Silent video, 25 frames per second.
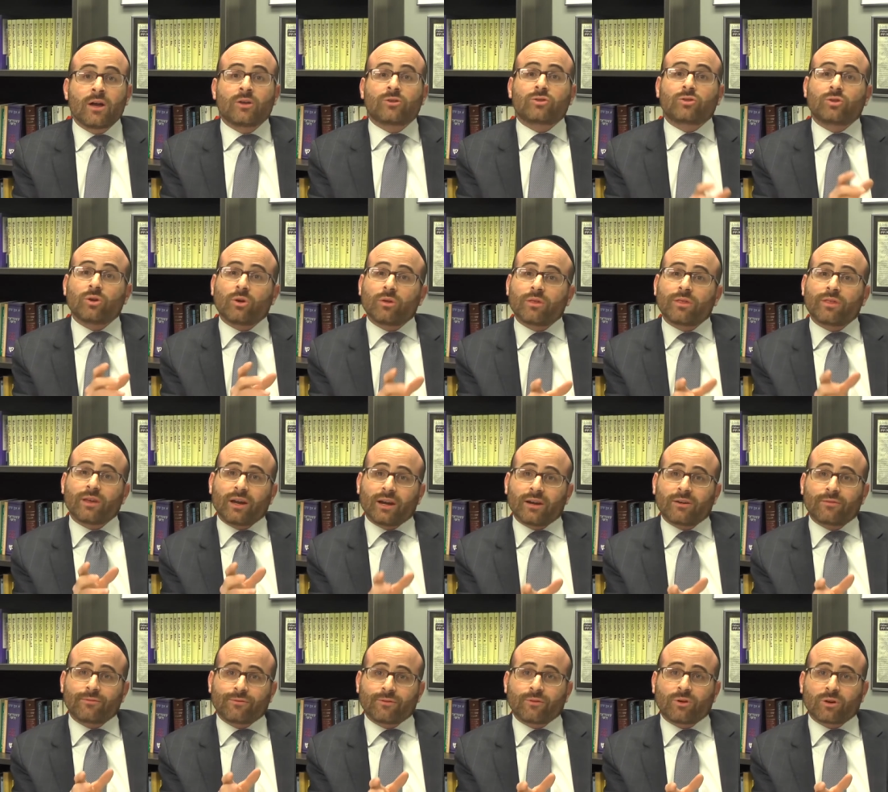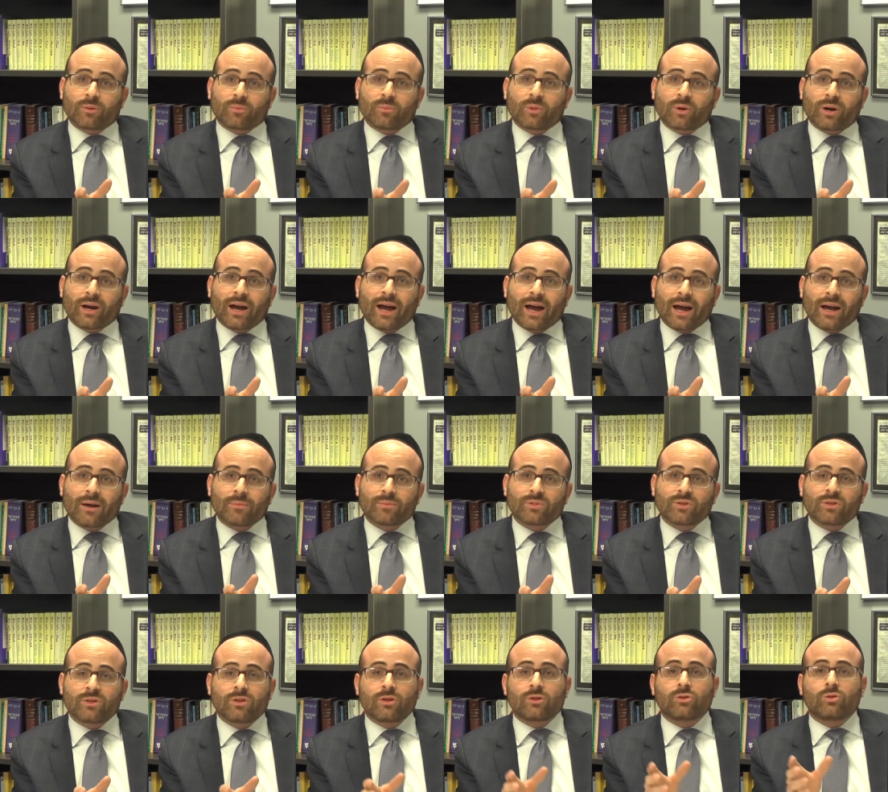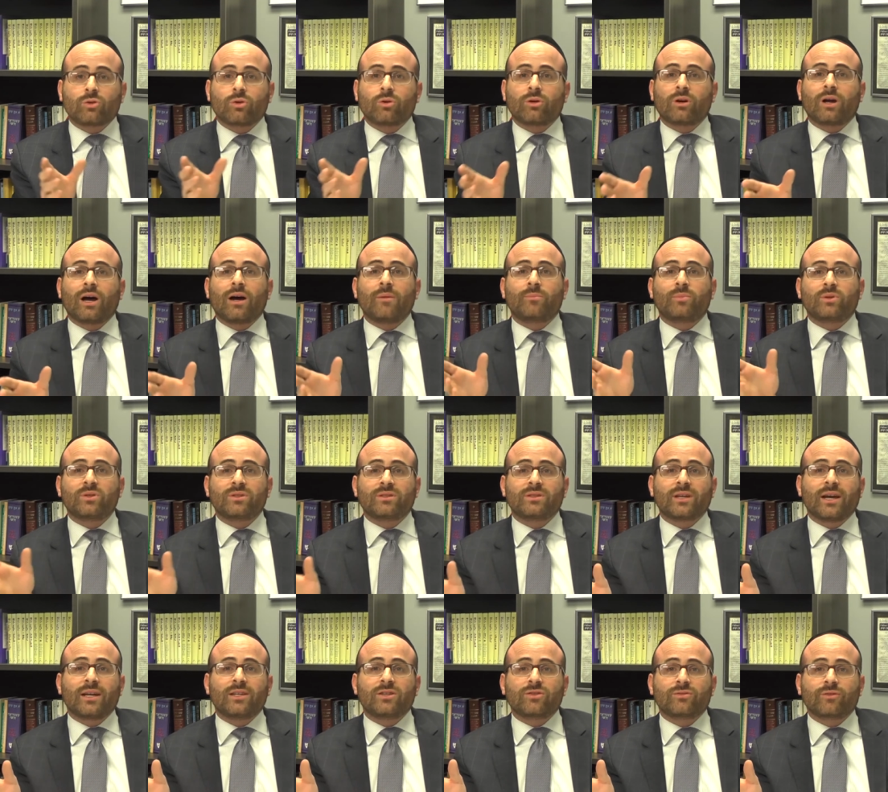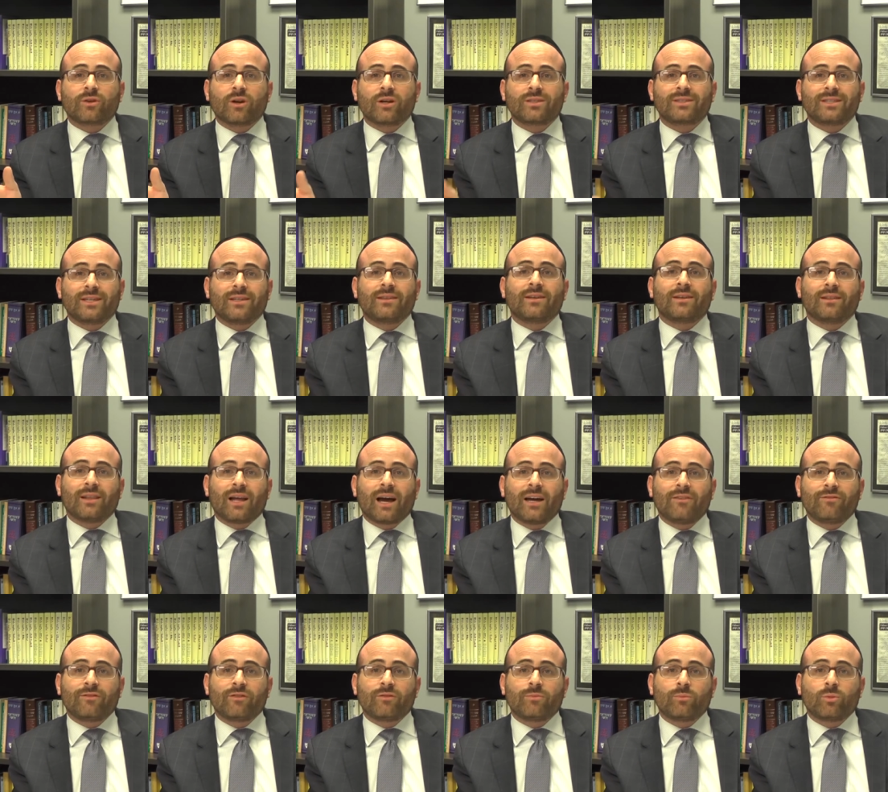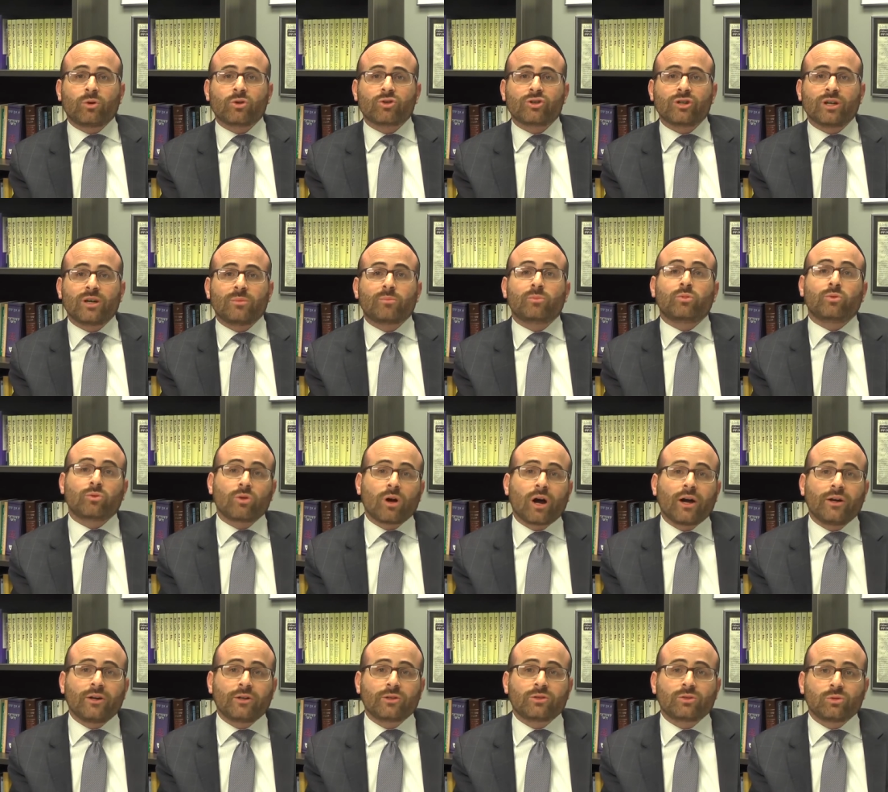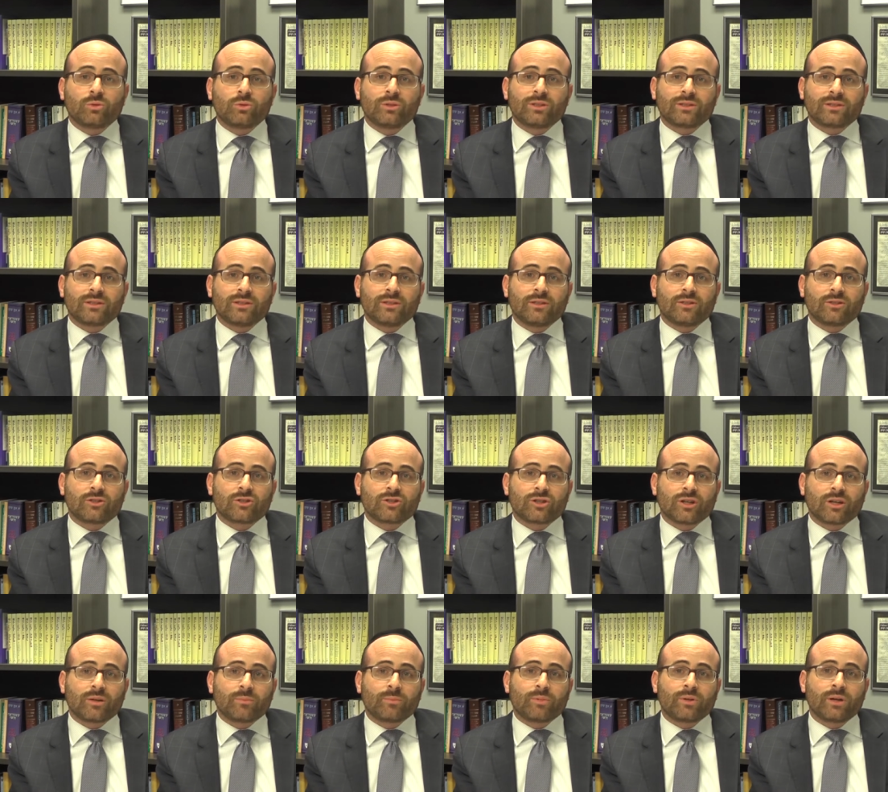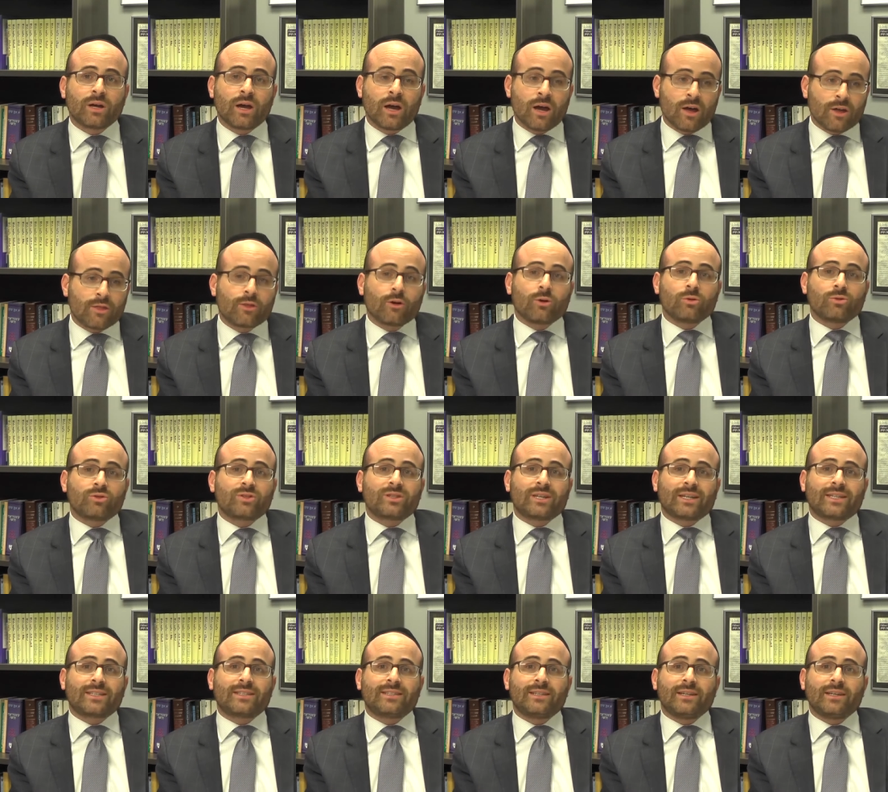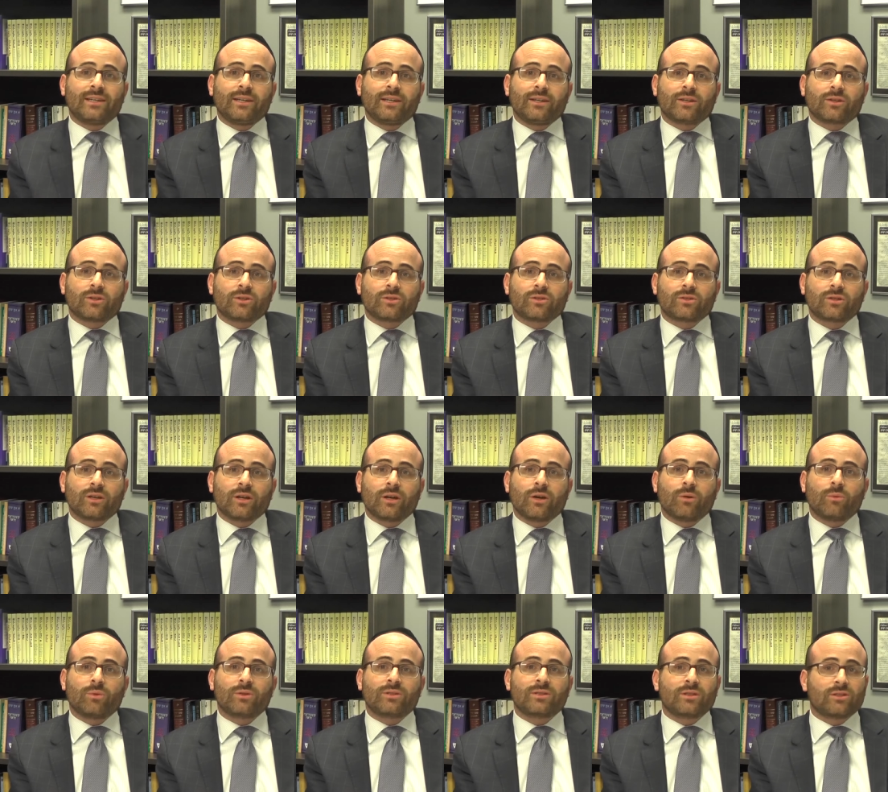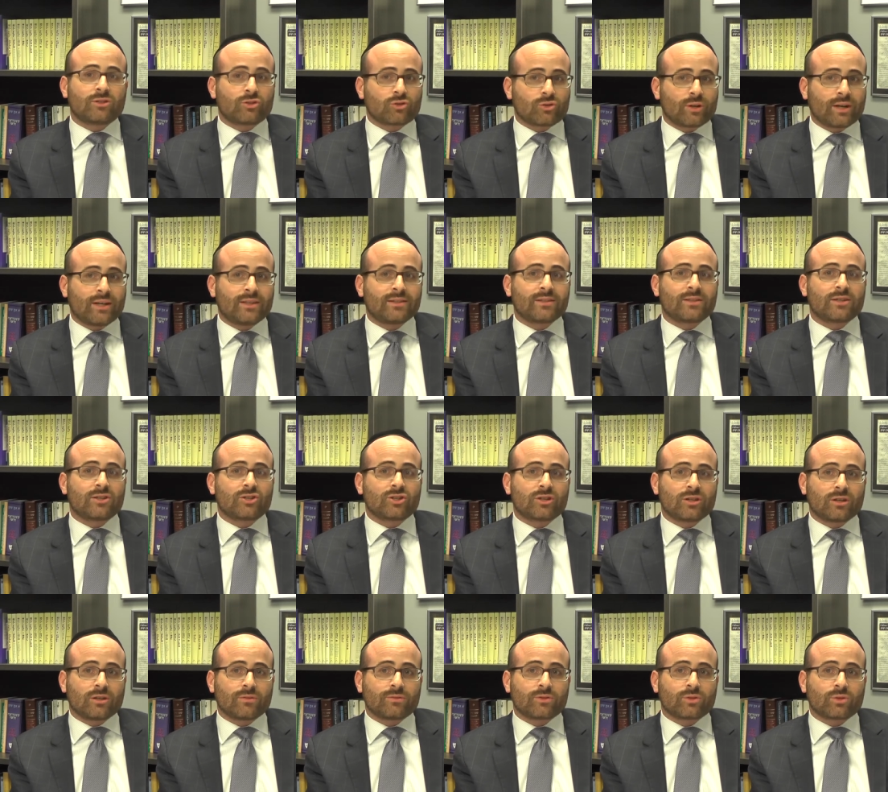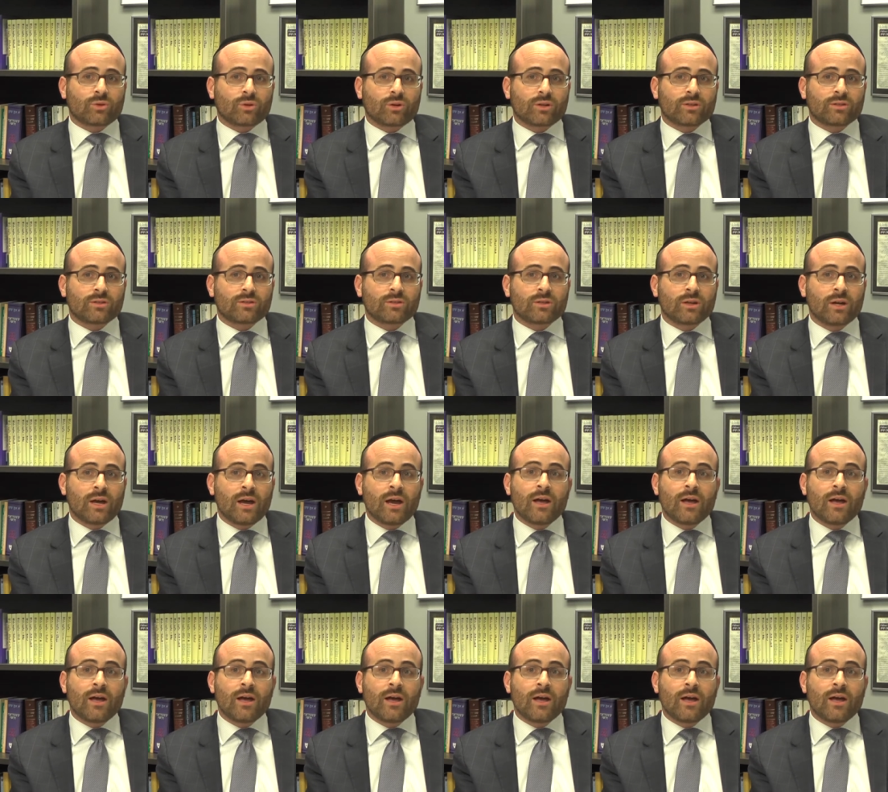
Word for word: So, therefore, perhaps the Torah presents for us in the life of Moshe prior to his leadership those 60 years, it was his transition of sorts.